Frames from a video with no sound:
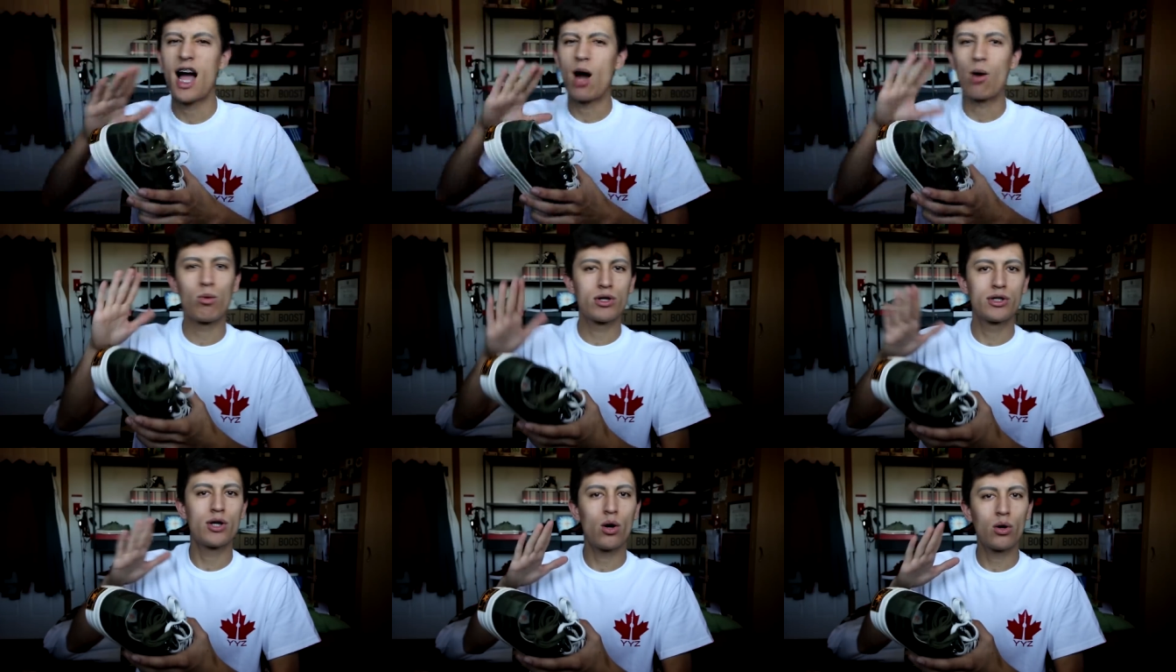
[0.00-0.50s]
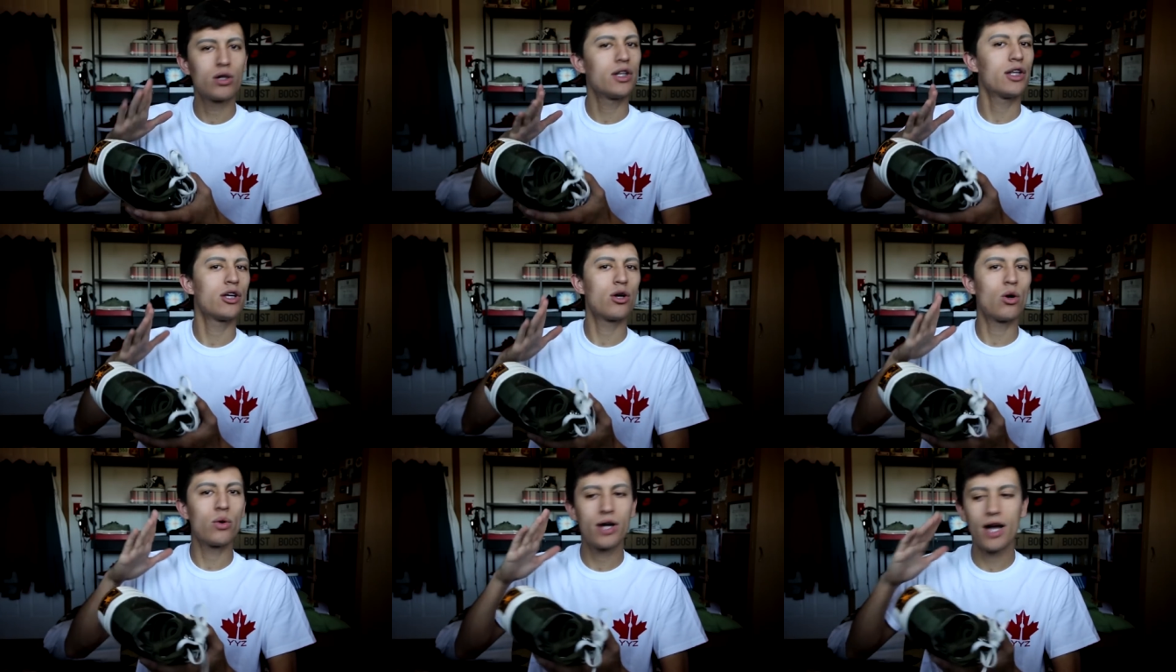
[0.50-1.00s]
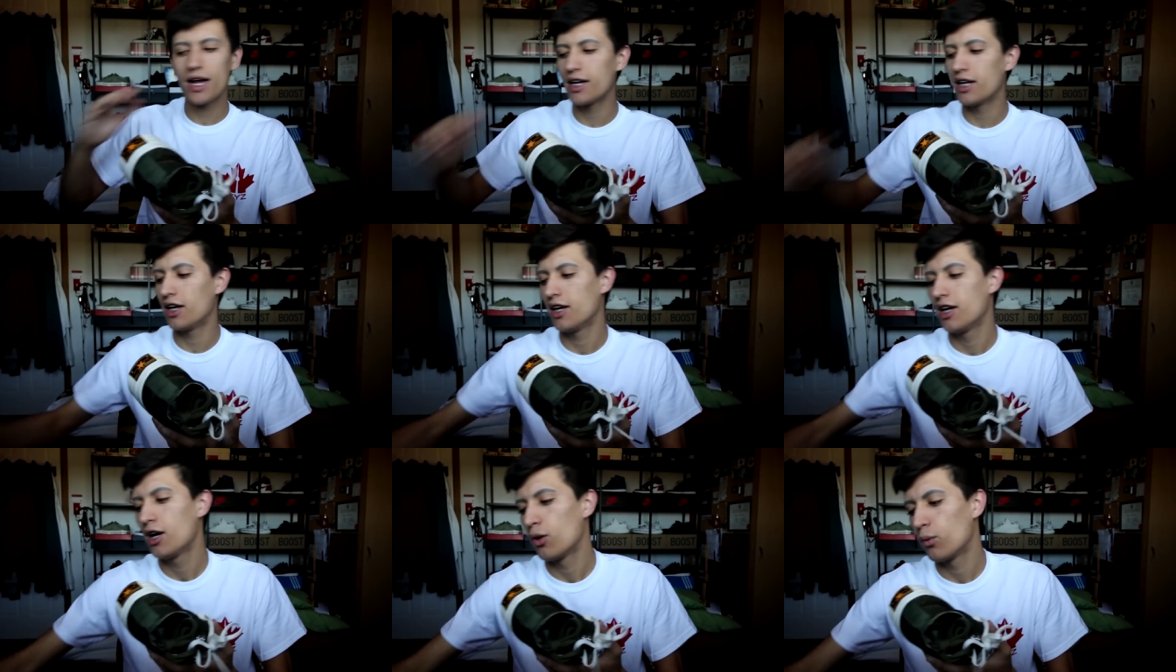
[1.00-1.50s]
I would totally go get
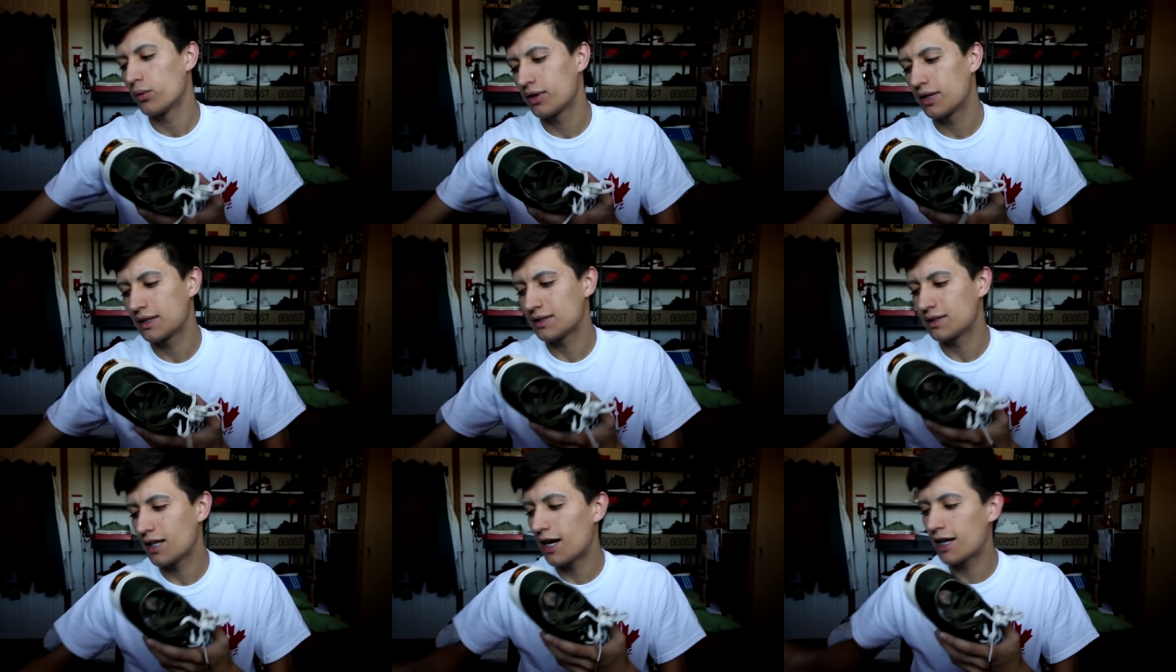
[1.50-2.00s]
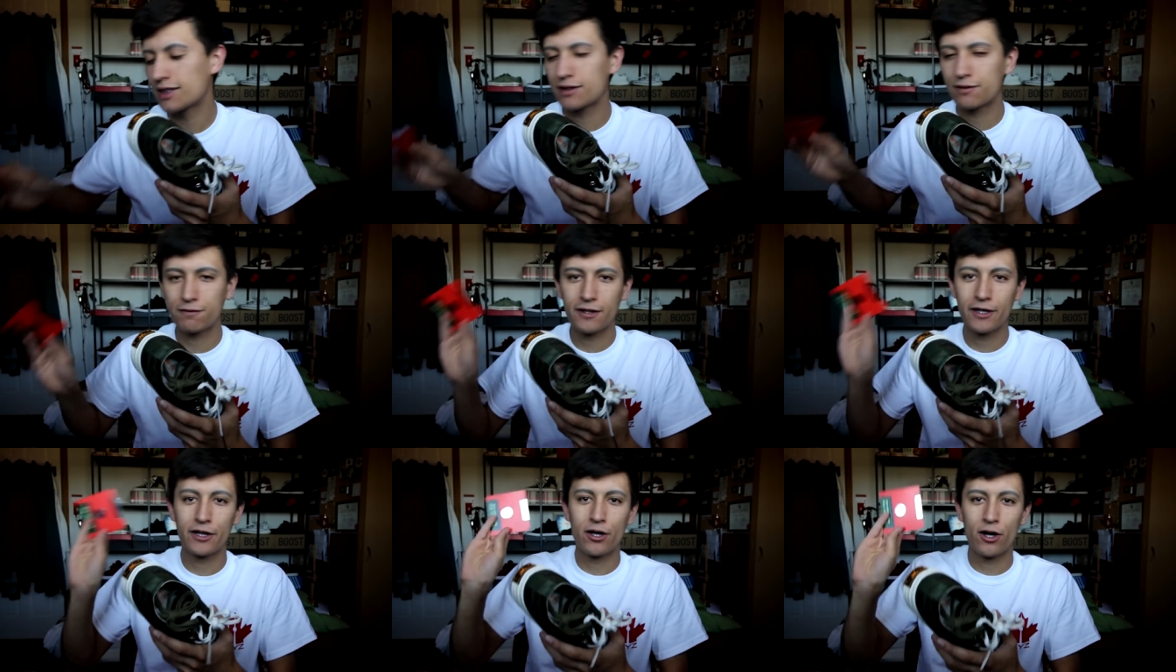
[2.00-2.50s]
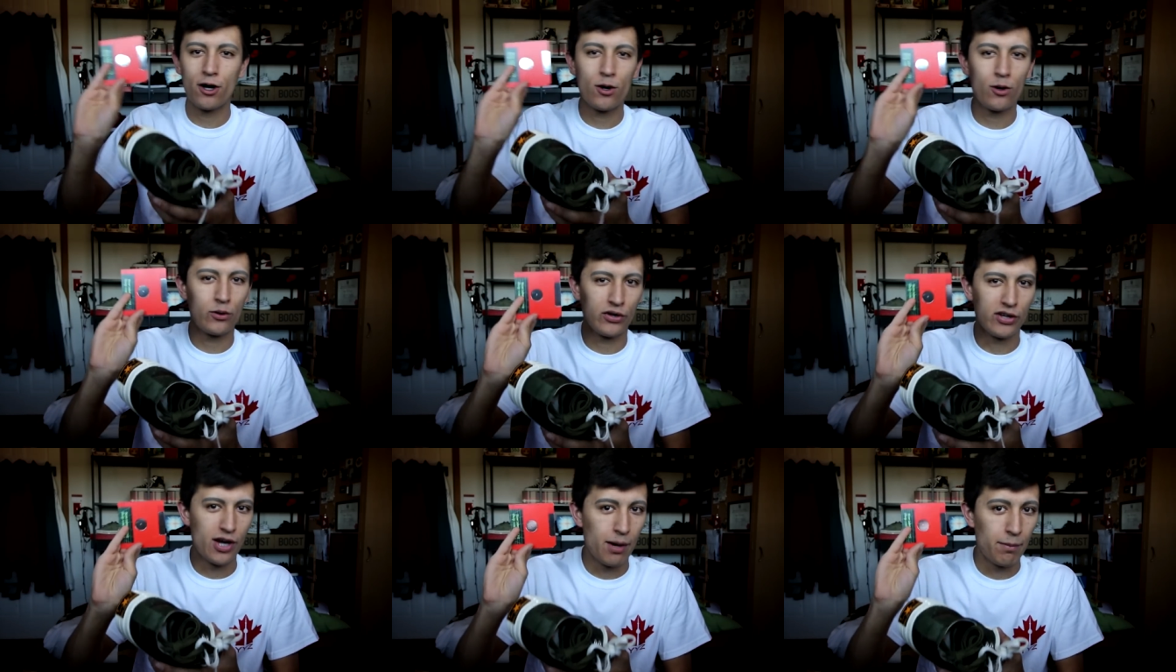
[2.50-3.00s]
it with this last free
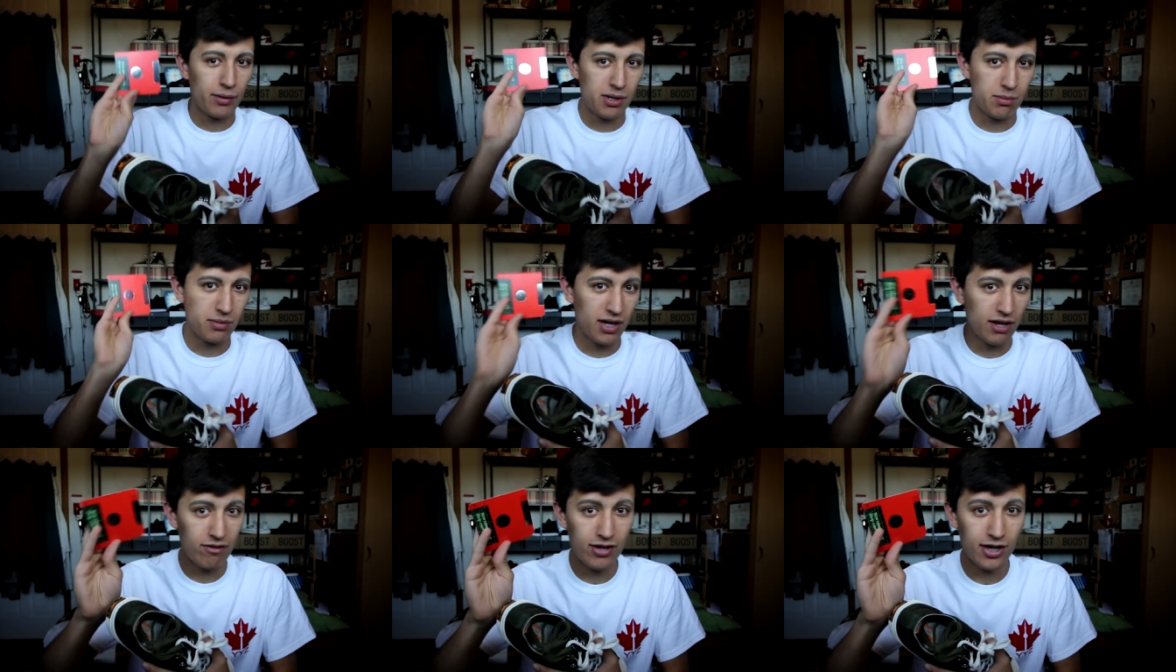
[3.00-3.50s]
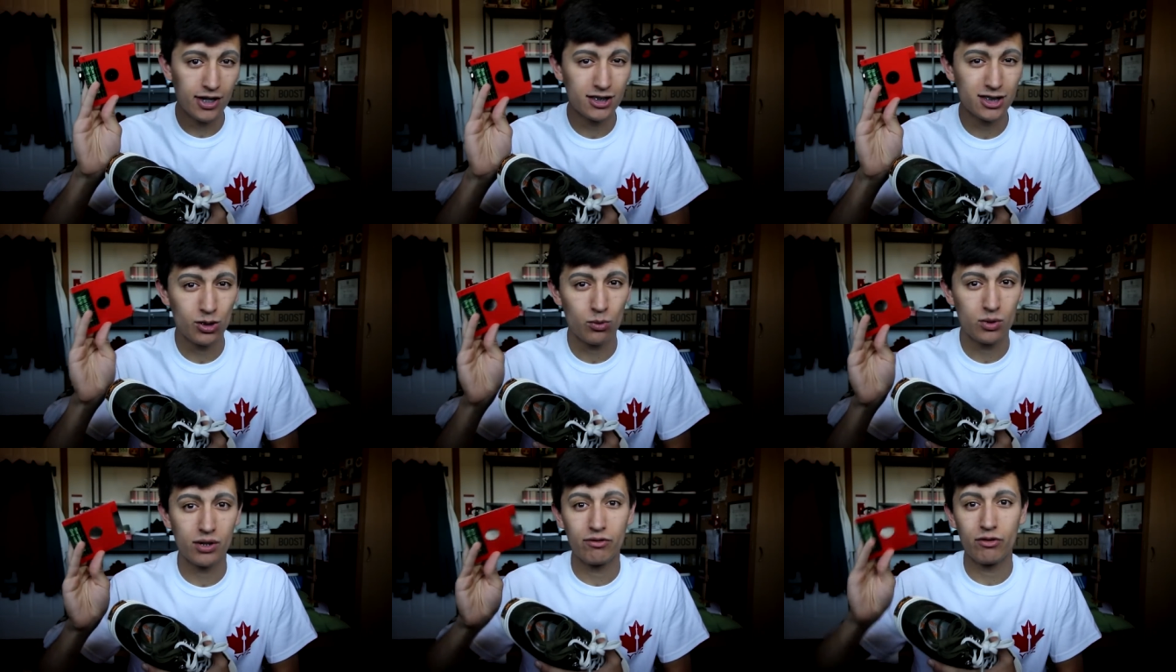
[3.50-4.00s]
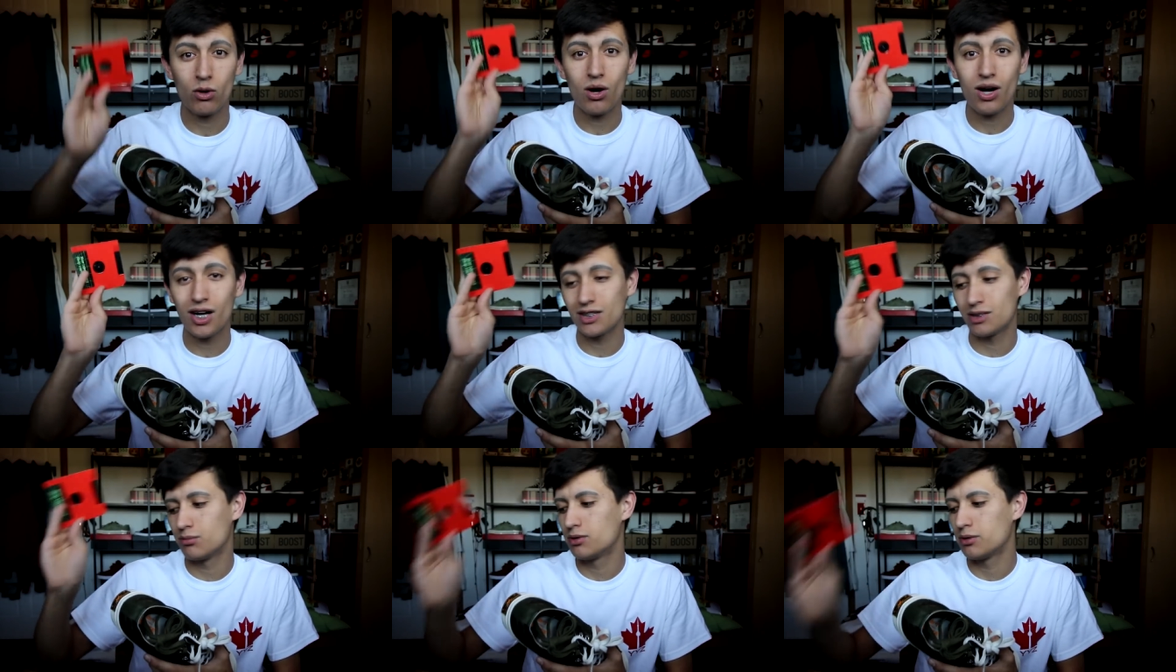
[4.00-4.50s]
code, but I'm giving it to one of you
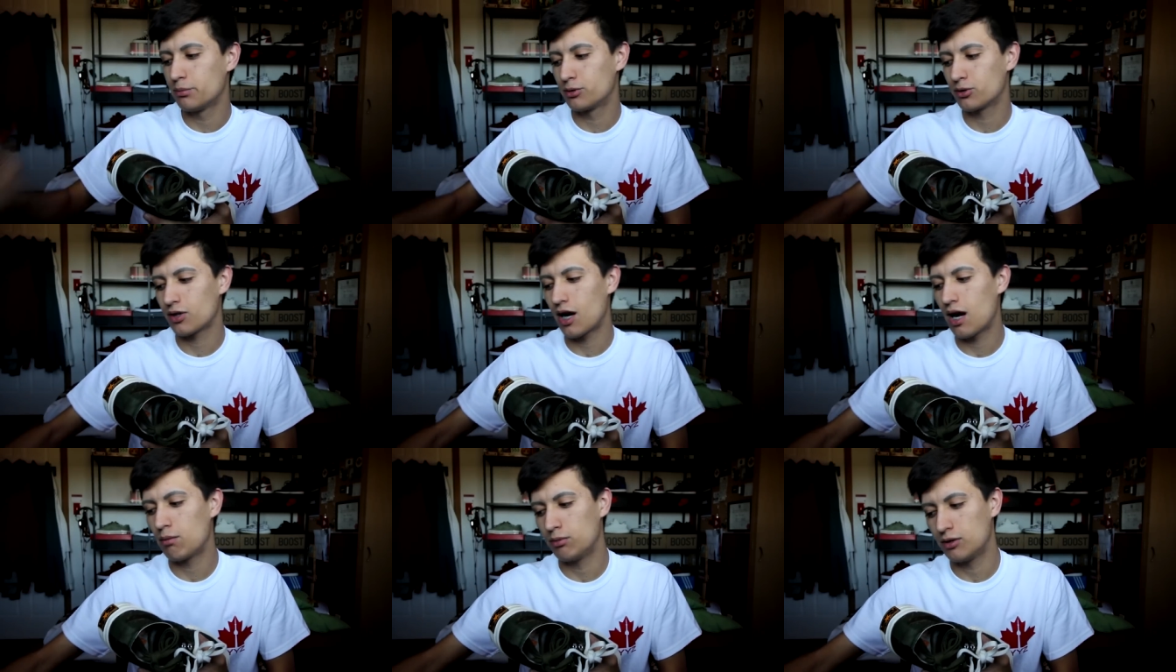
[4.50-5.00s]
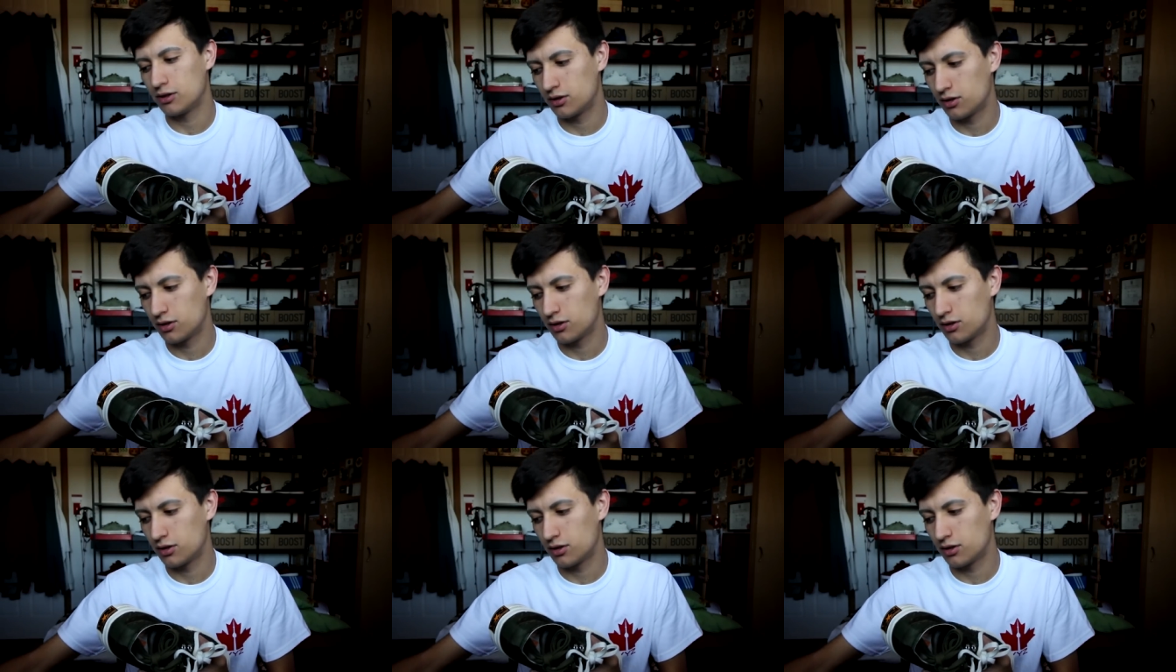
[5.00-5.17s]
awesome subscribers.